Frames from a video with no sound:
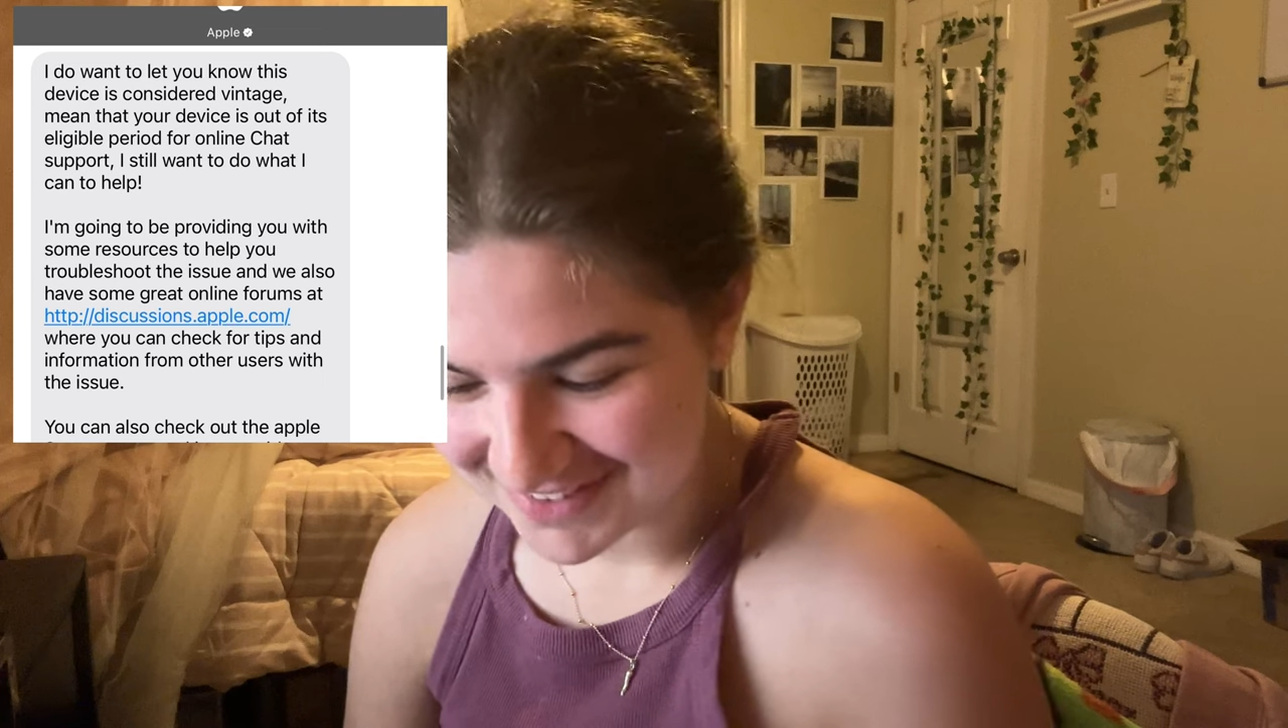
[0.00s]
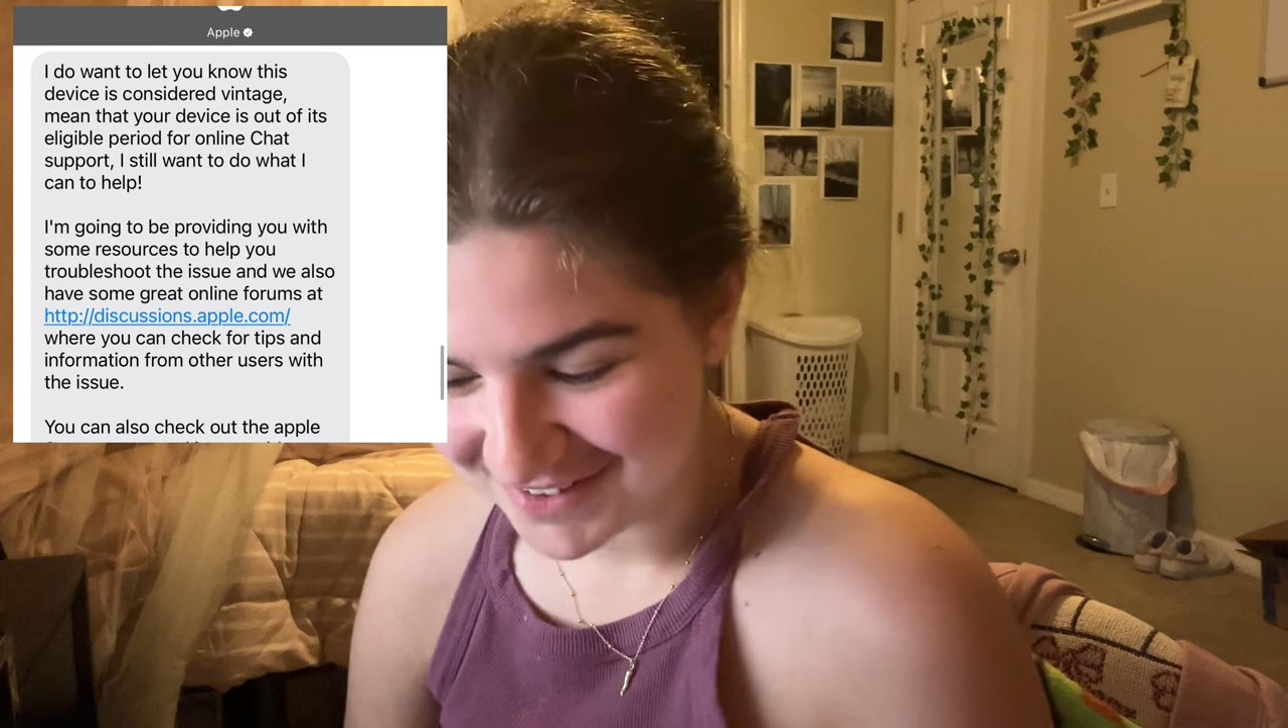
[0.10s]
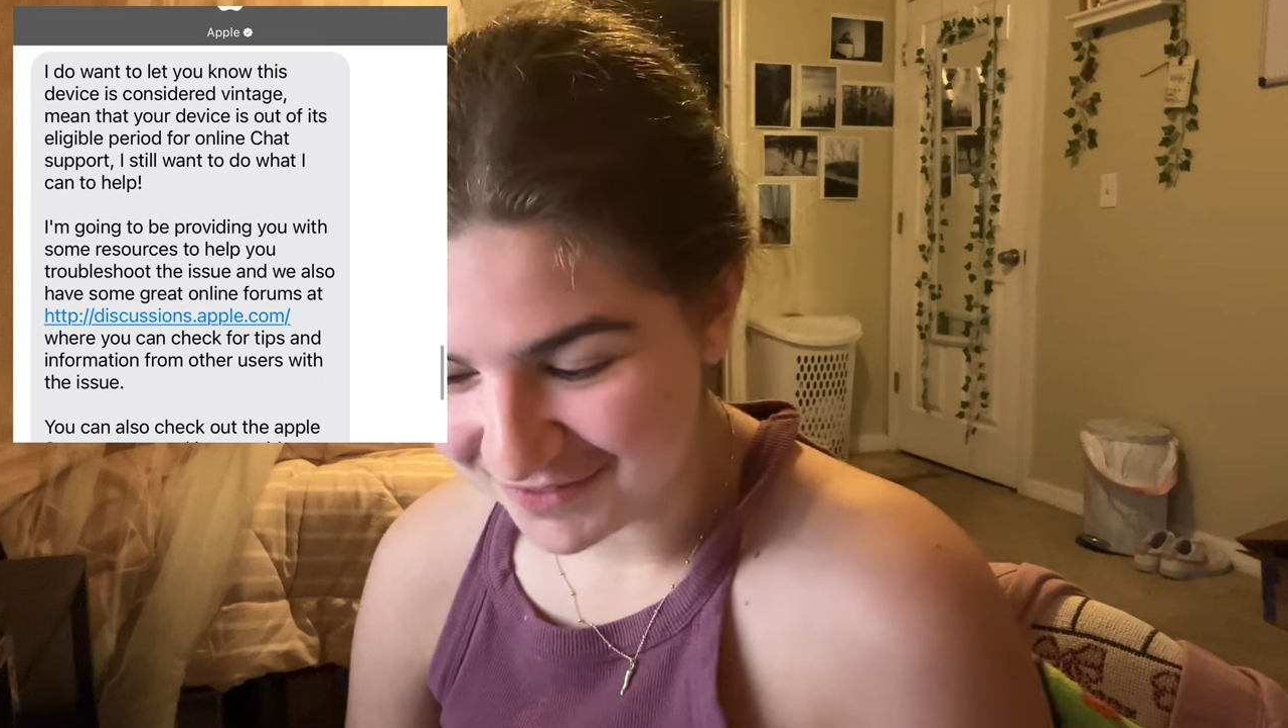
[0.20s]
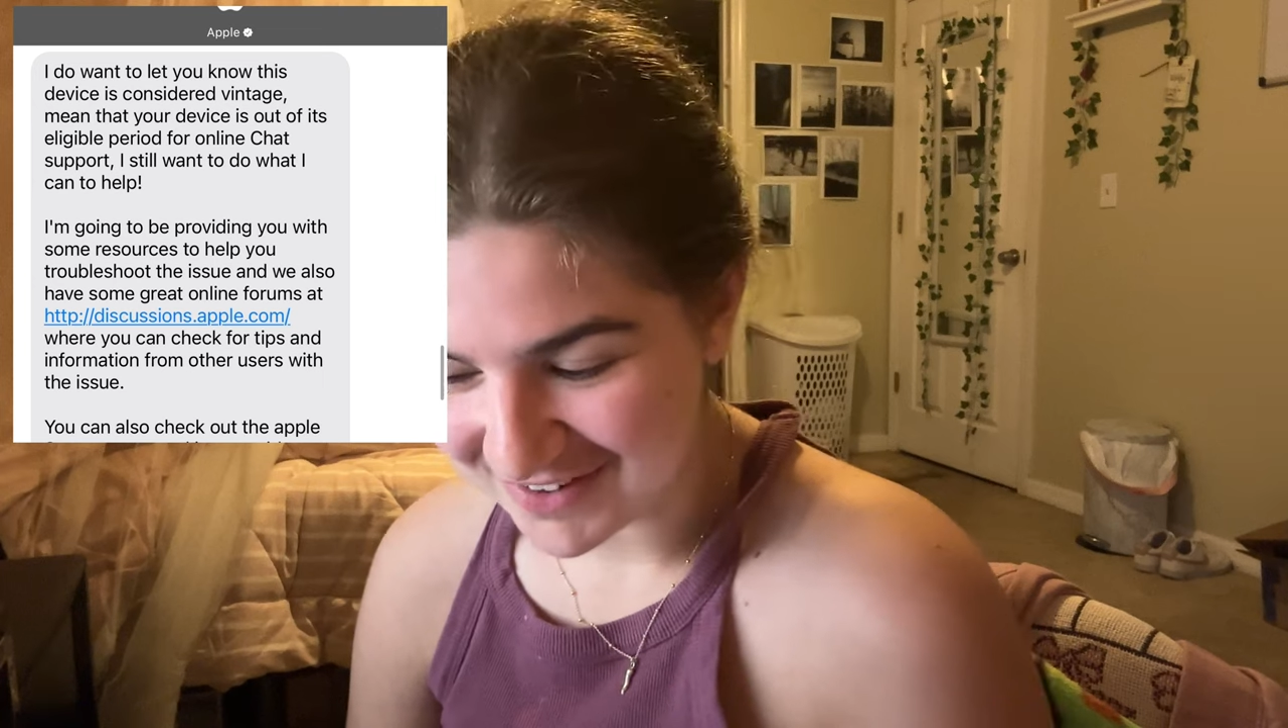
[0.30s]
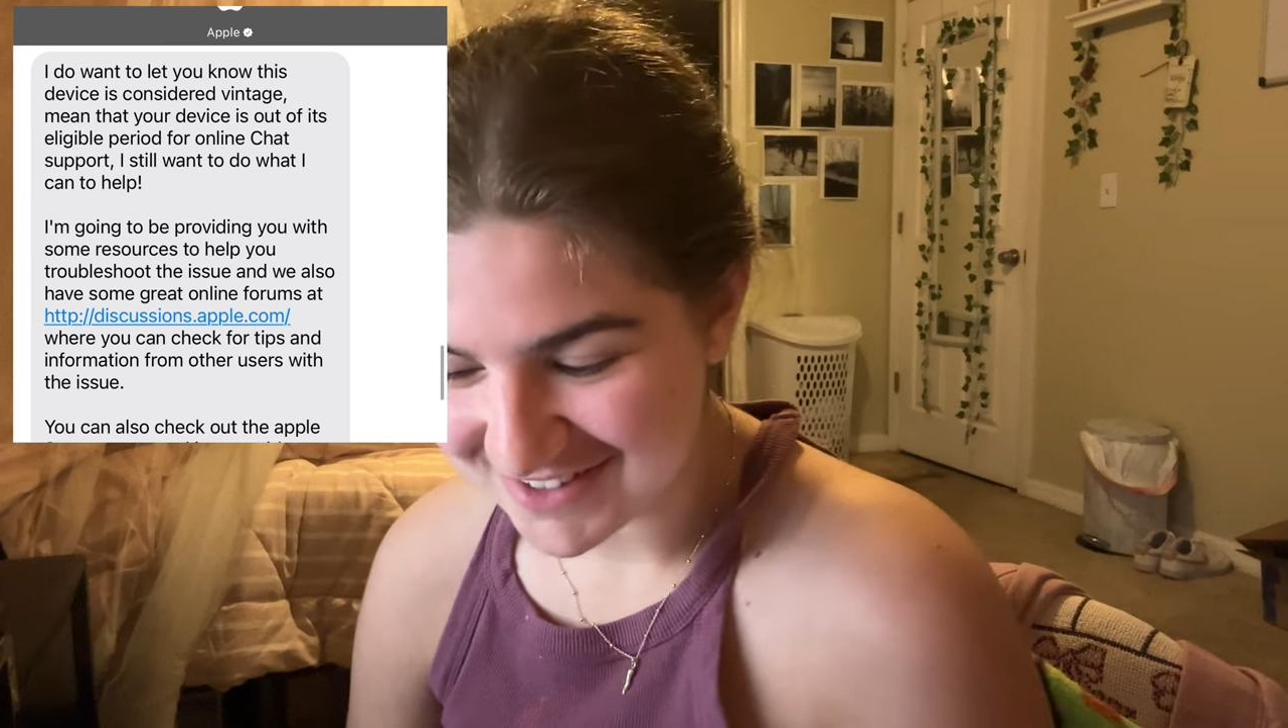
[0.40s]

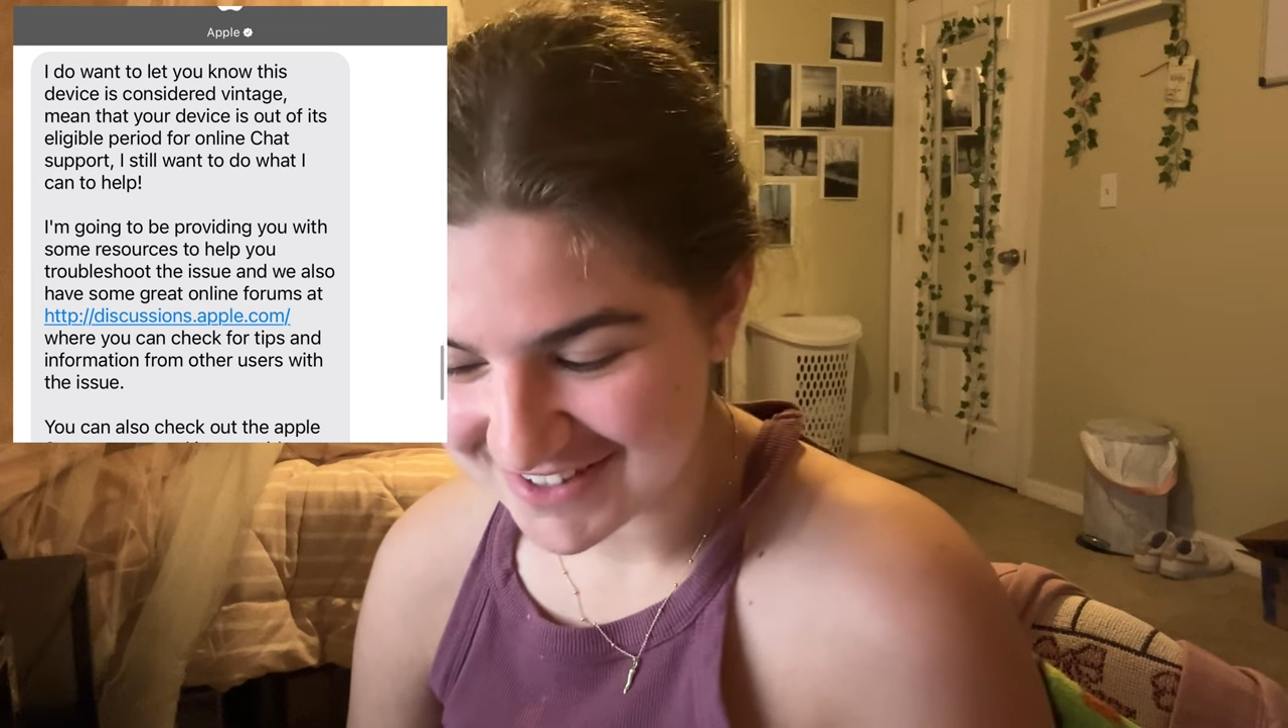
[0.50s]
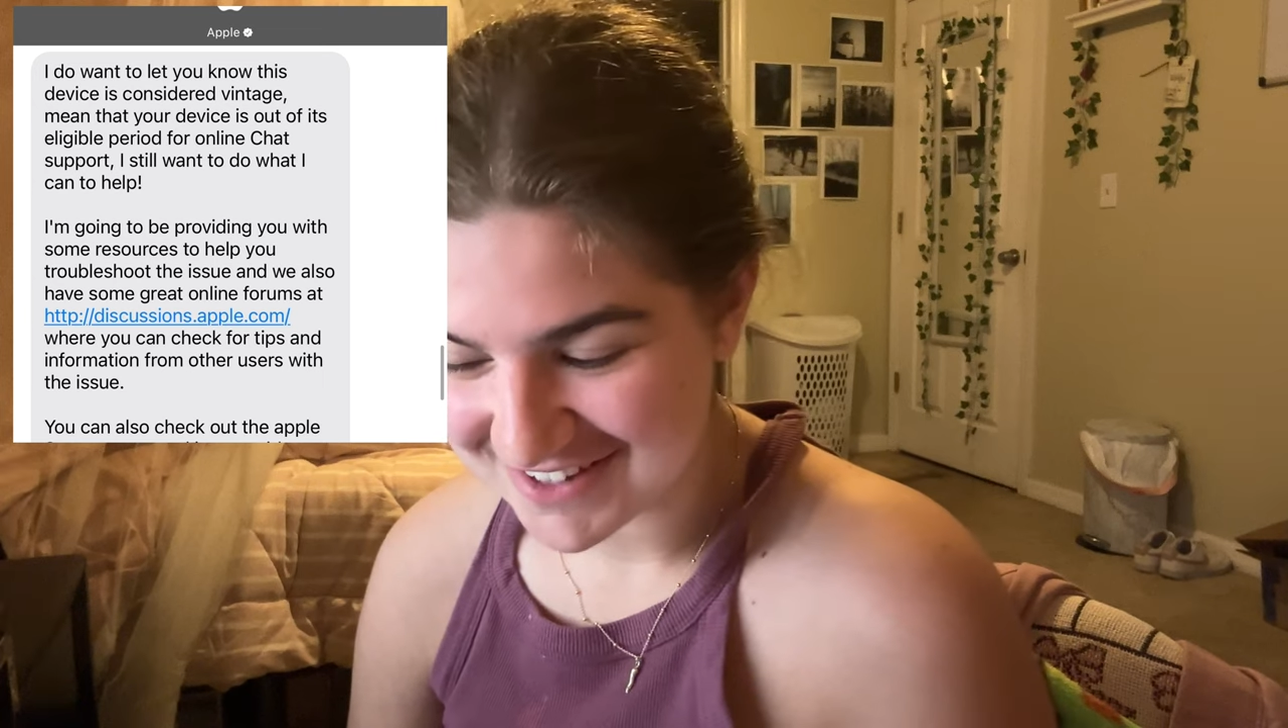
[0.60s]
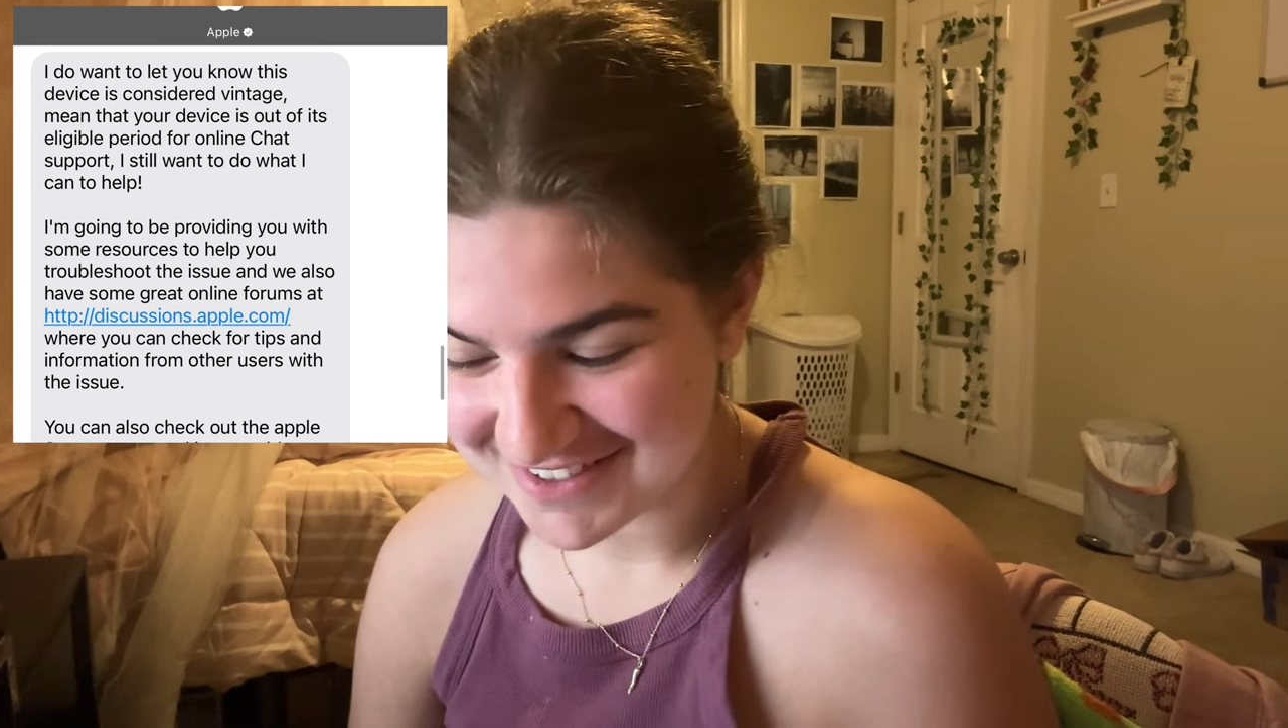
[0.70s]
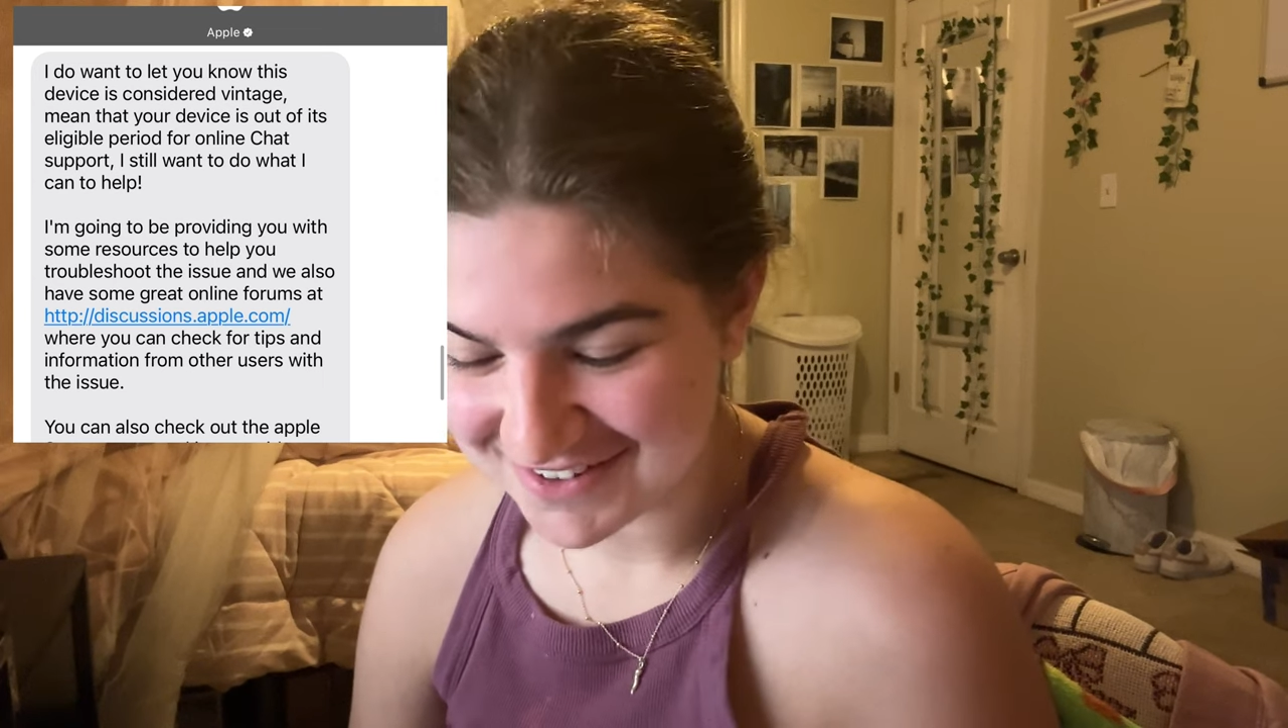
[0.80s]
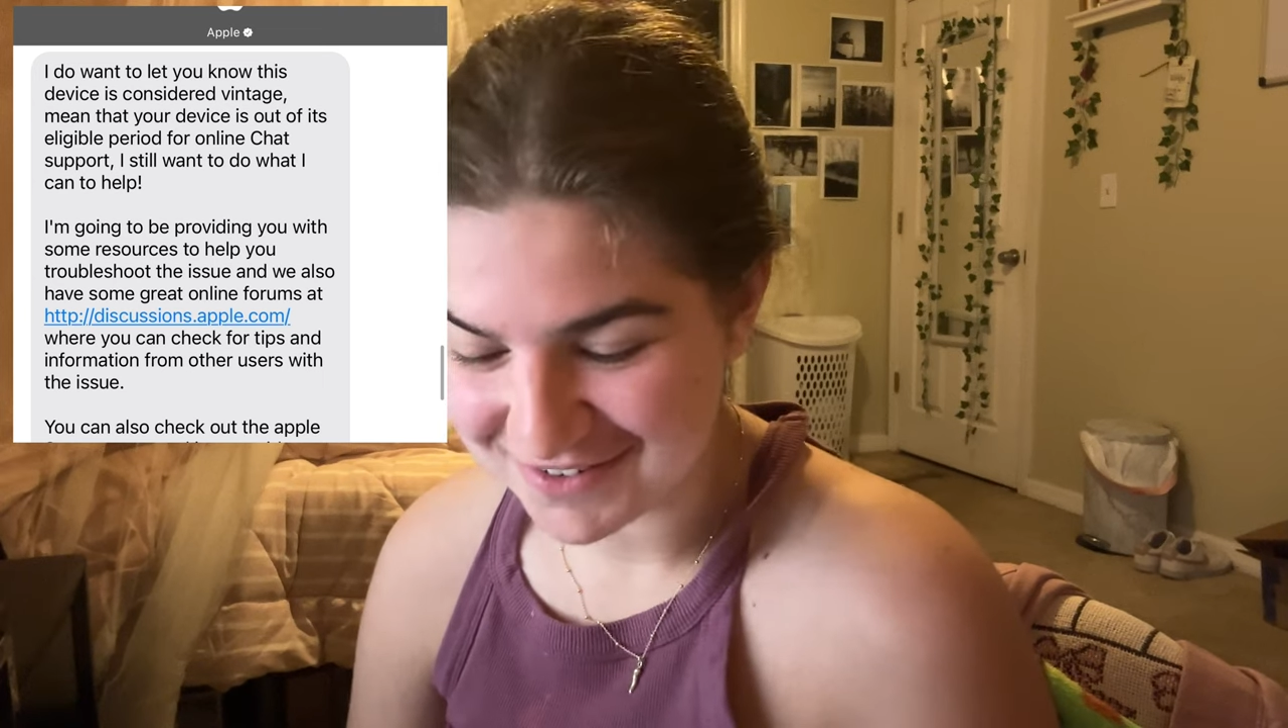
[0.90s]
device is
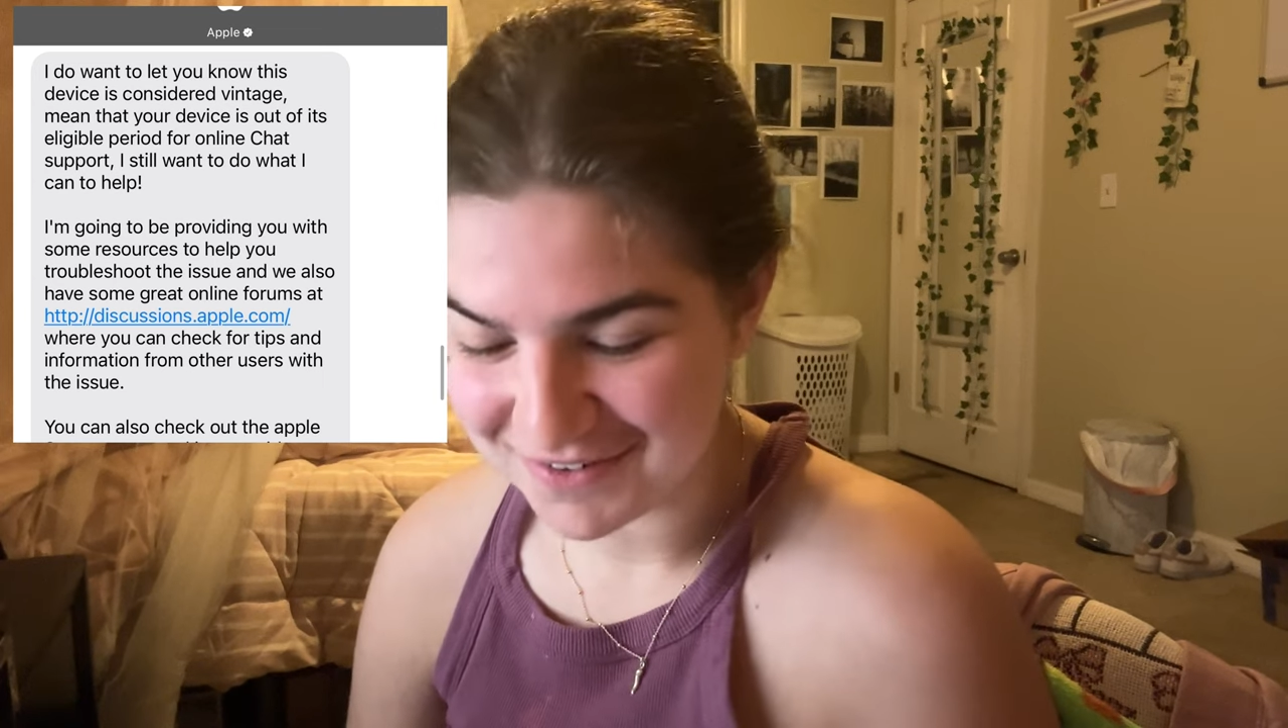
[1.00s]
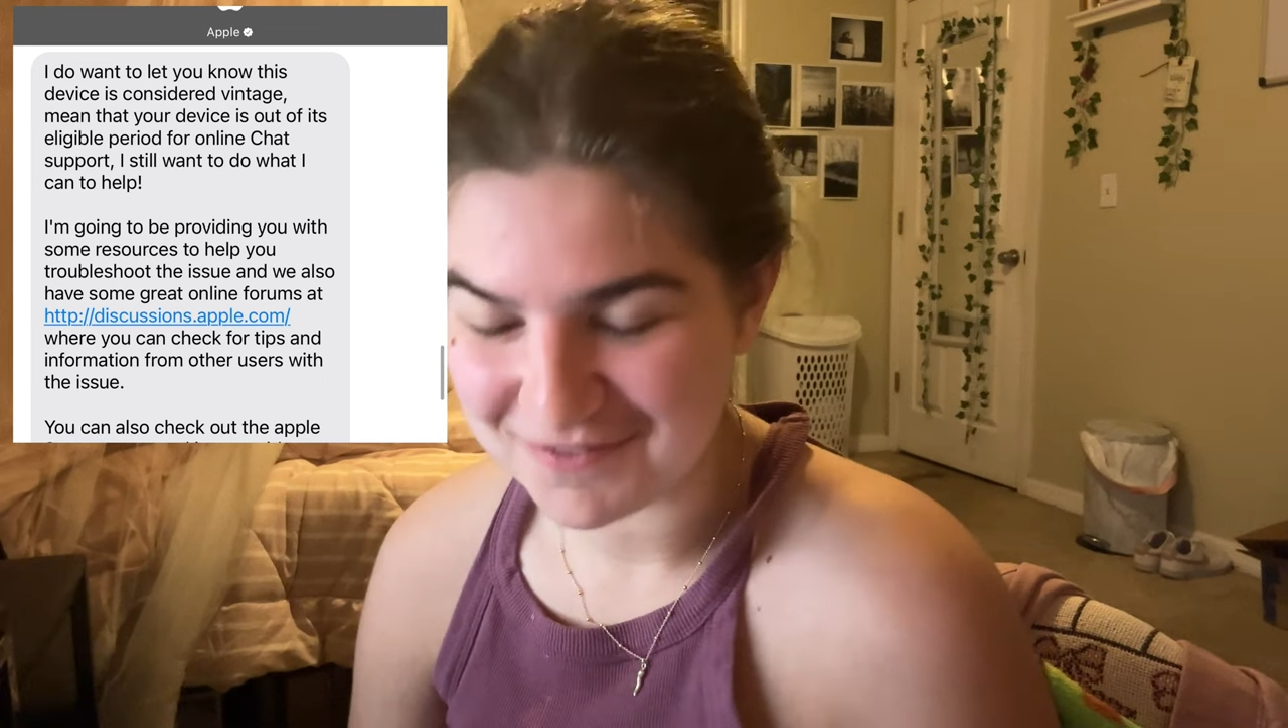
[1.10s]
considered